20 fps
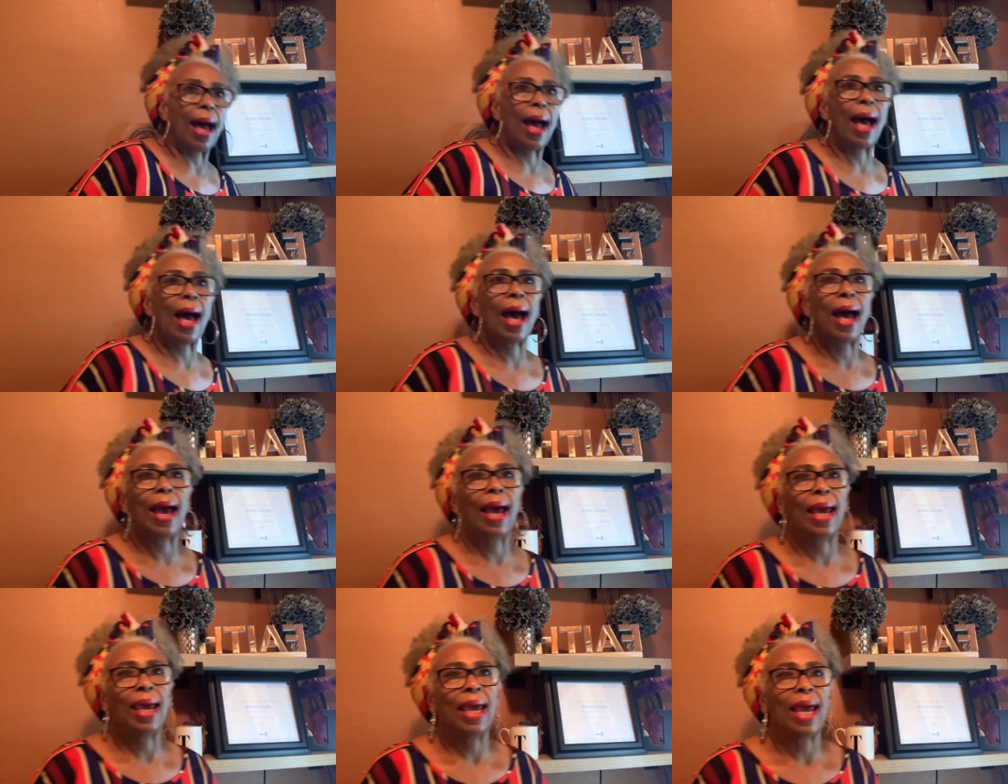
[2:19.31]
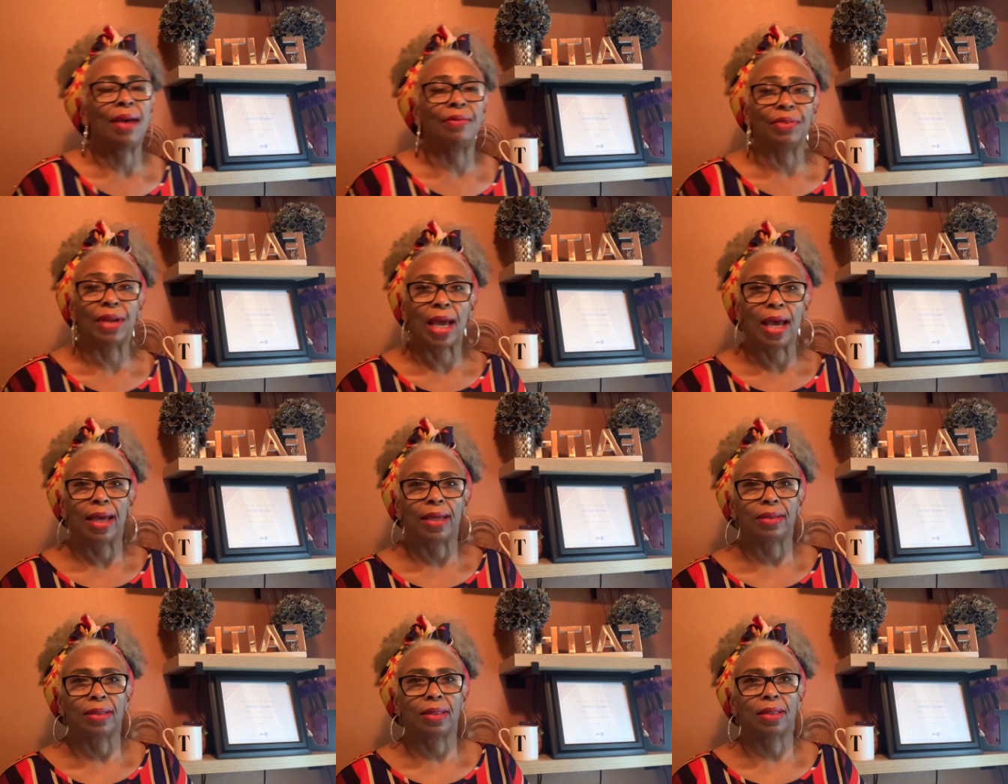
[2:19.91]
I have
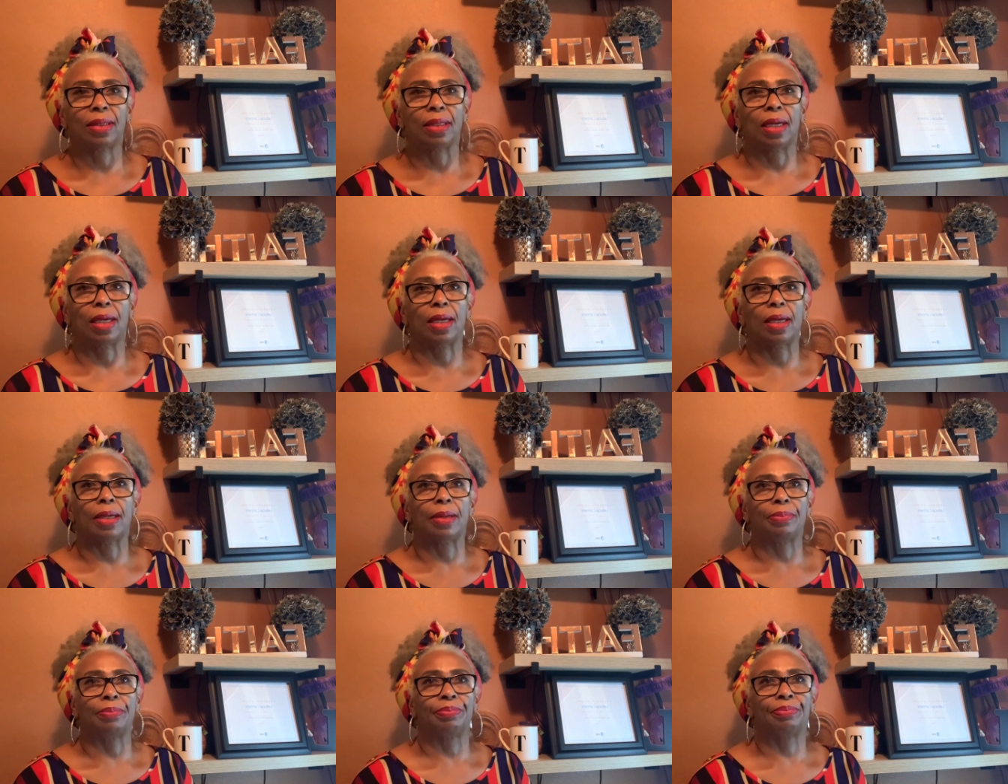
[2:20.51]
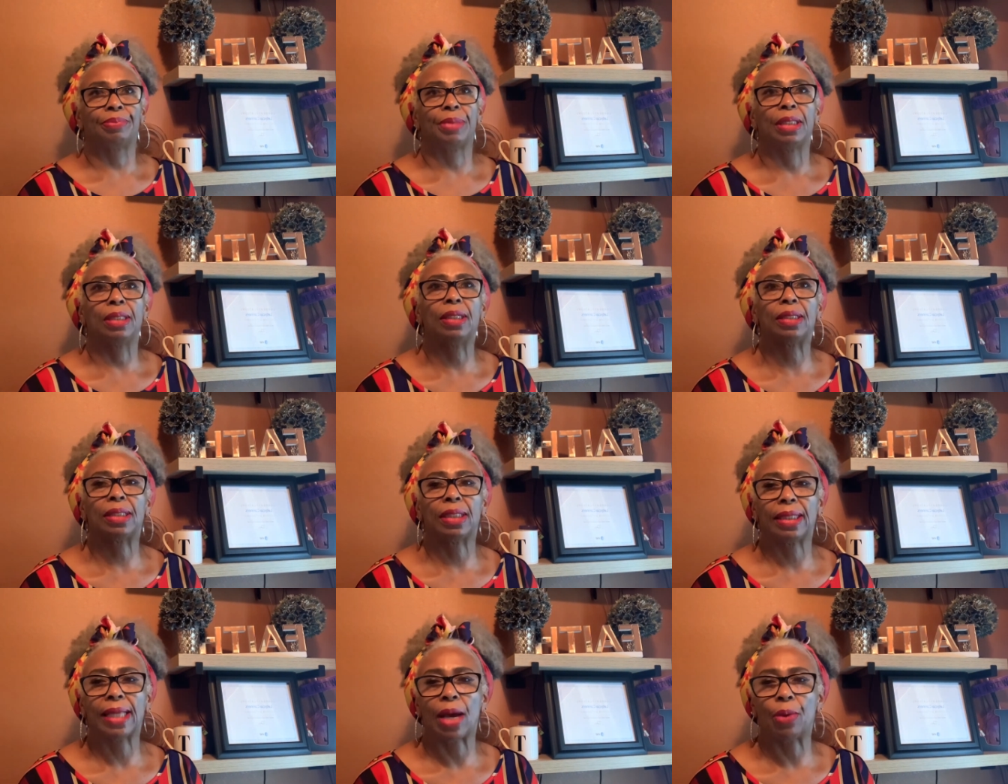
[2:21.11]
not um,
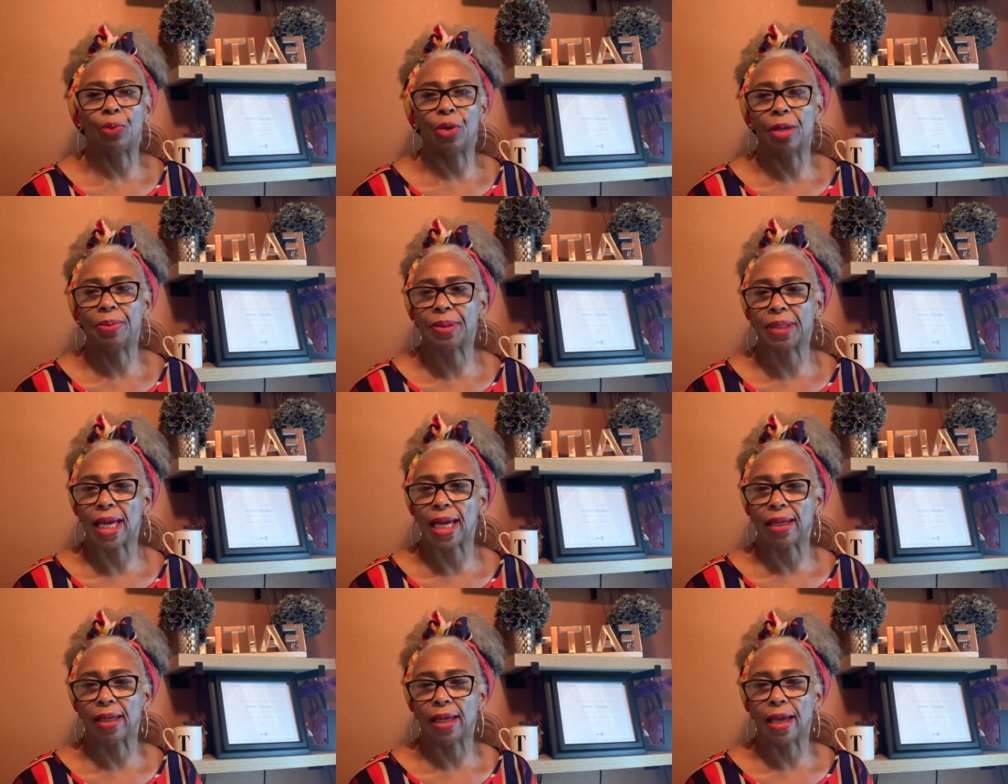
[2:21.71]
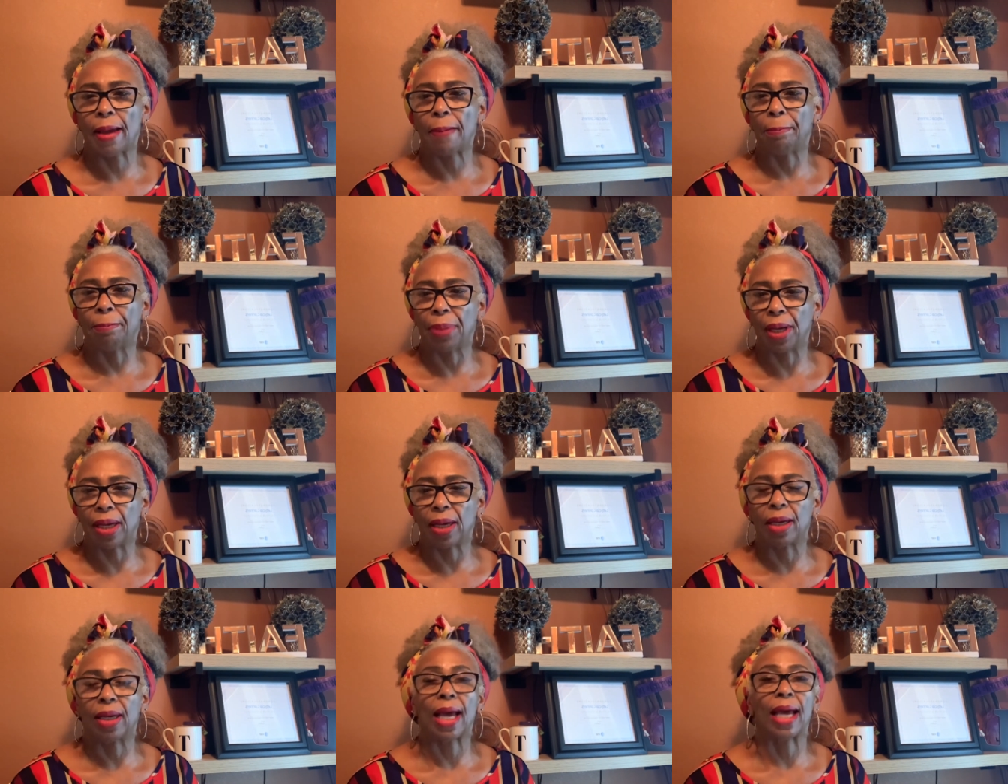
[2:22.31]
looked at that website yet,
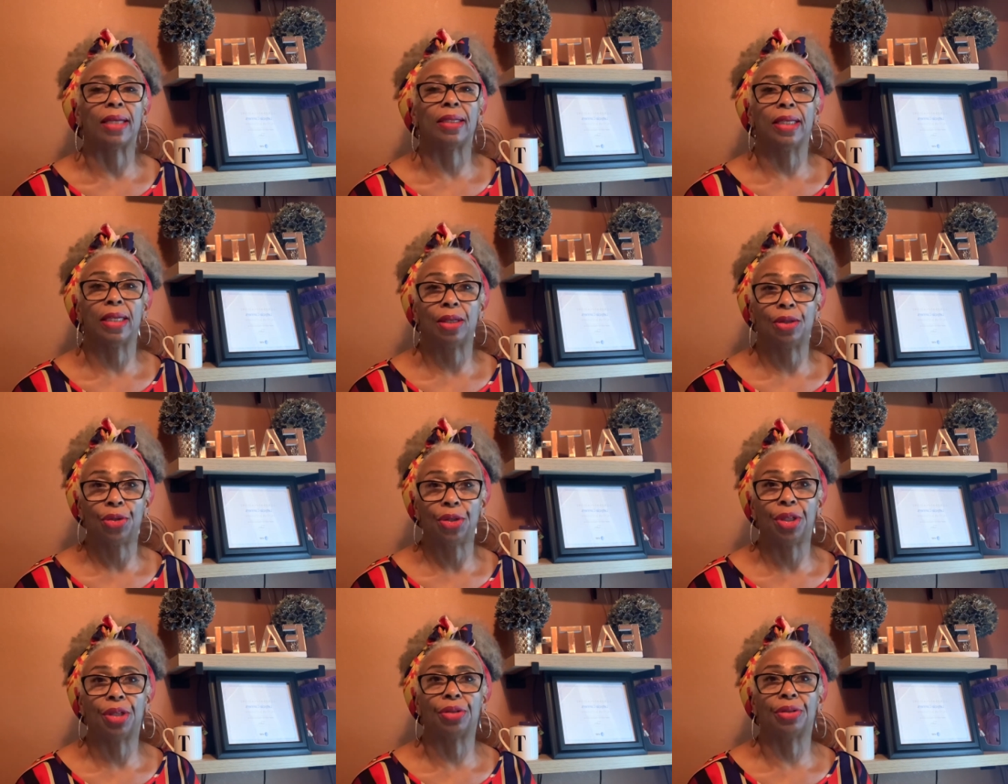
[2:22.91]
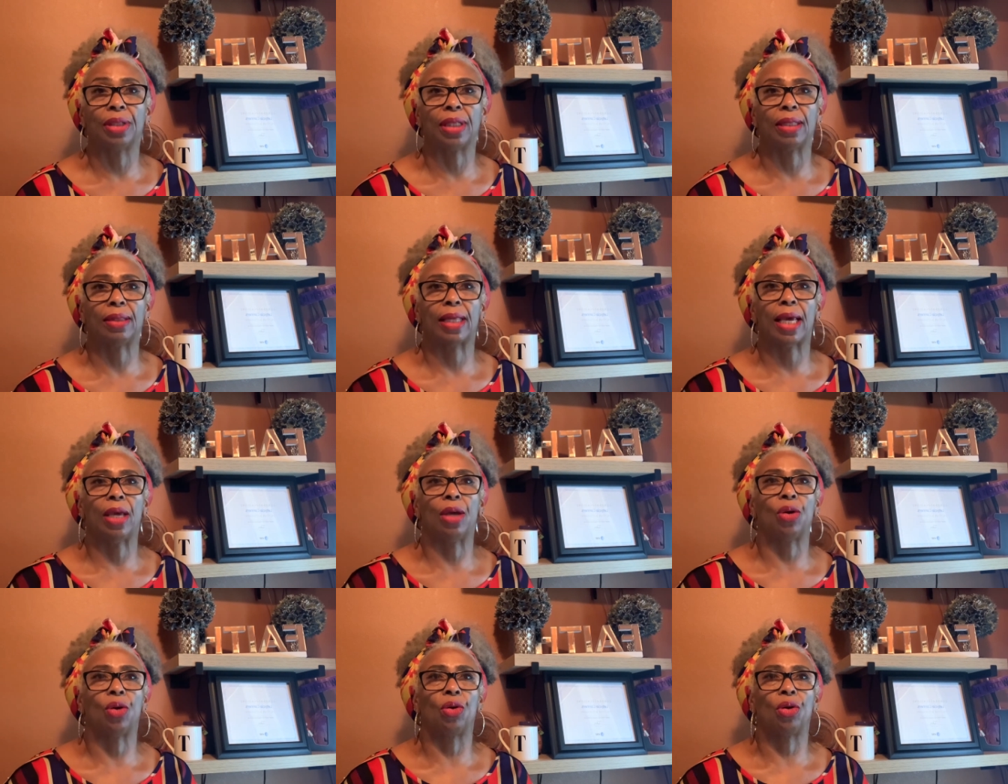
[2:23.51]
but I did hear that
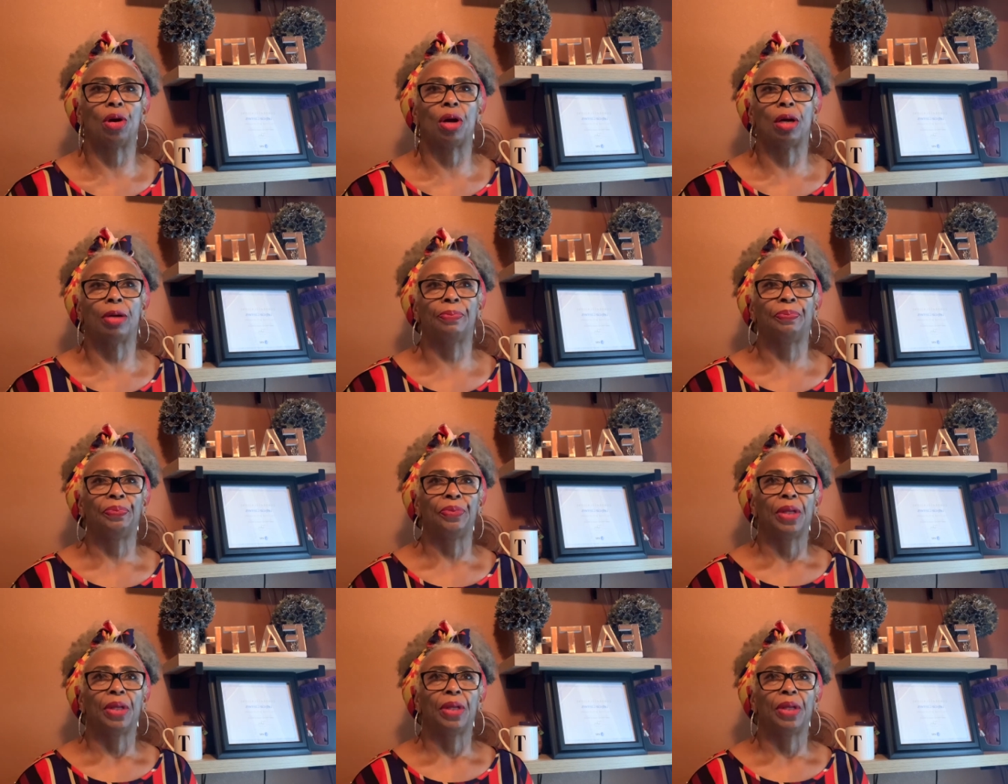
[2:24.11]
they are